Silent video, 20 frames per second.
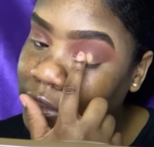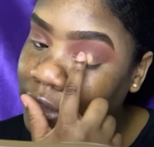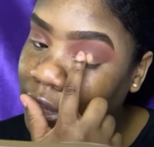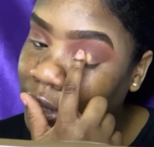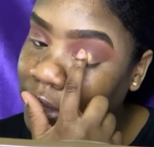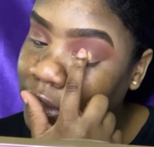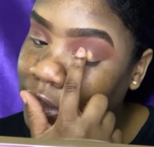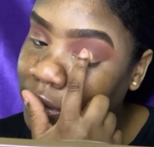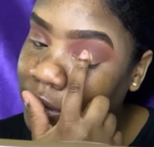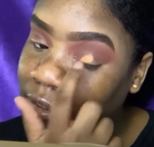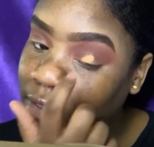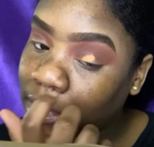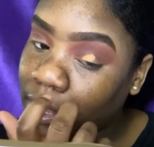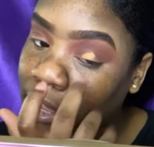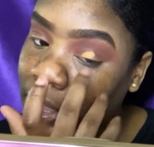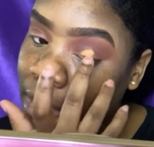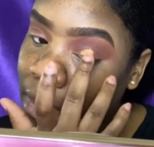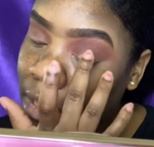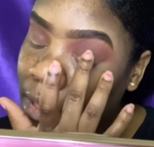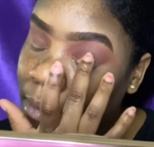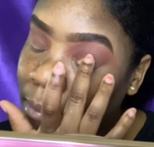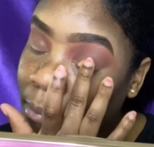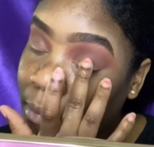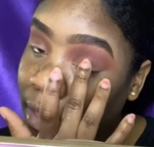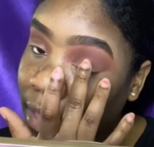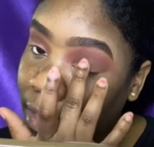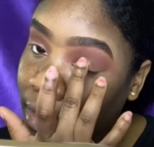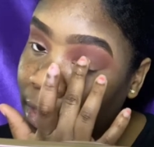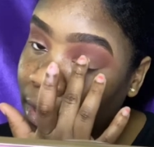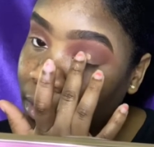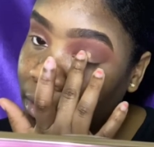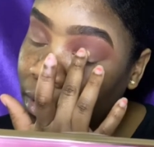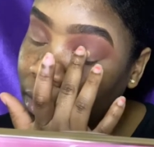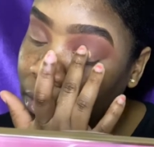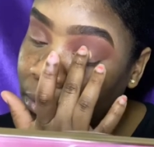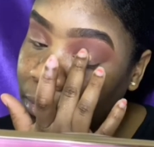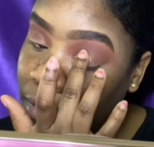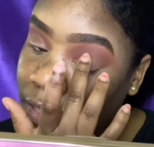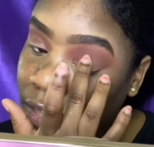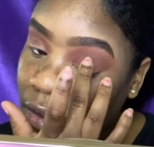like literally pack it
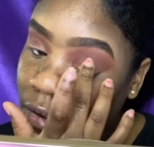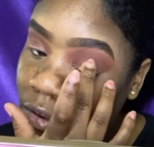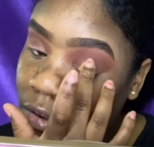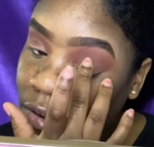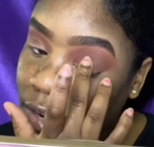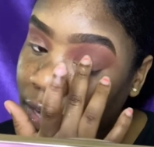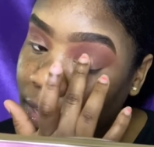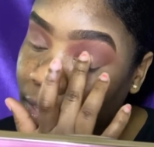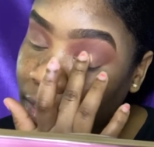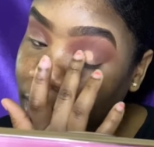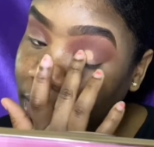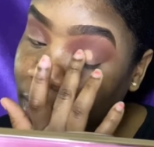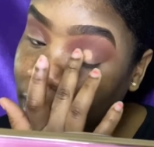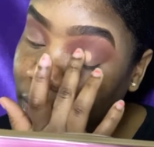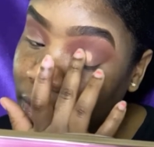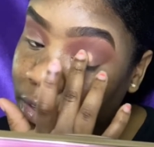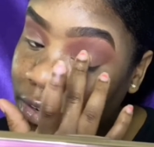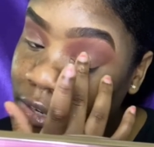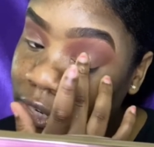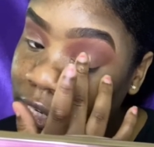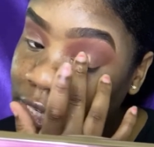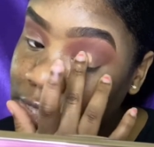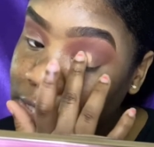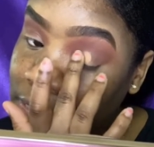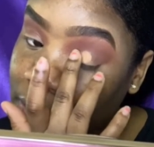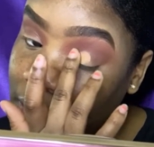on without creating a cut crease.